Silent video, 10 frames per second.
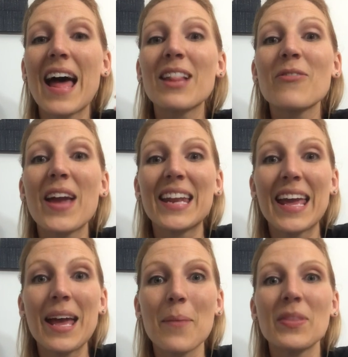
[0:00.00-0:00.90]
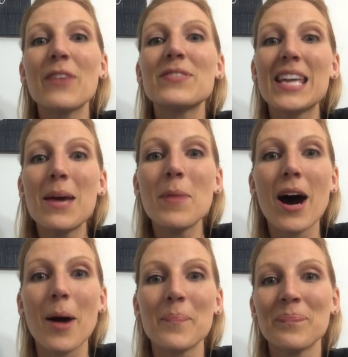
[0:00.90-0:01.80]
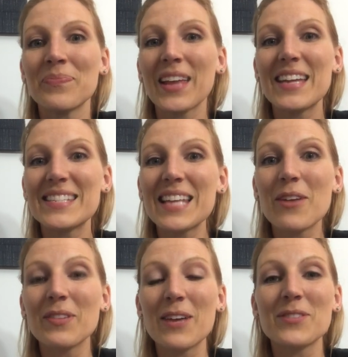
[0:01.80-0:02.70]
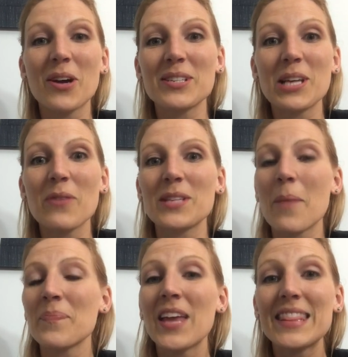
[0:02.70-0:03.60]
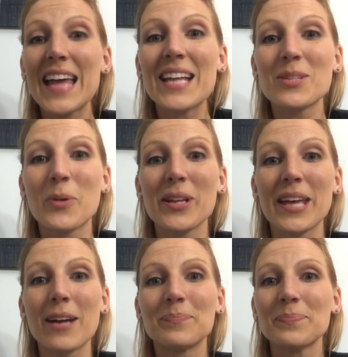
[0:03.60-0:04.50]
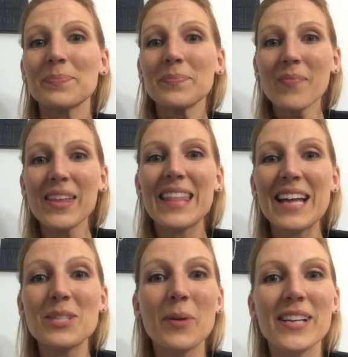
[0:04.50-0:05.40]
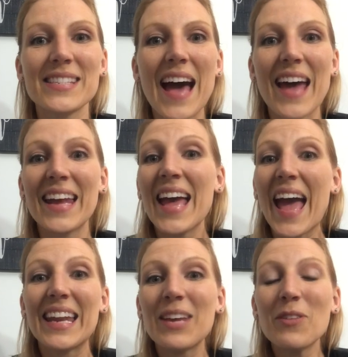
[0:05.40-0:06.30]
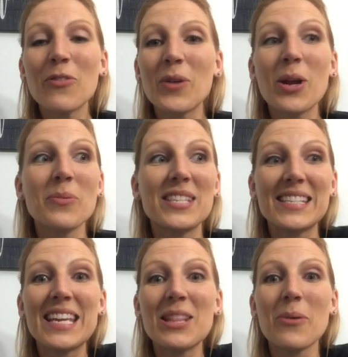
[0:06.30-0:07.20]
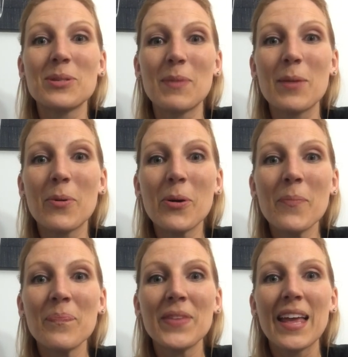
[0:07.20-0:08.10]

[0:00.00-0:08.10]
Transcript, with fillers: and elevate Him, lift Him up instead of lift ourselves up. That's worth it. That's where it's at. And even if we don't see those people,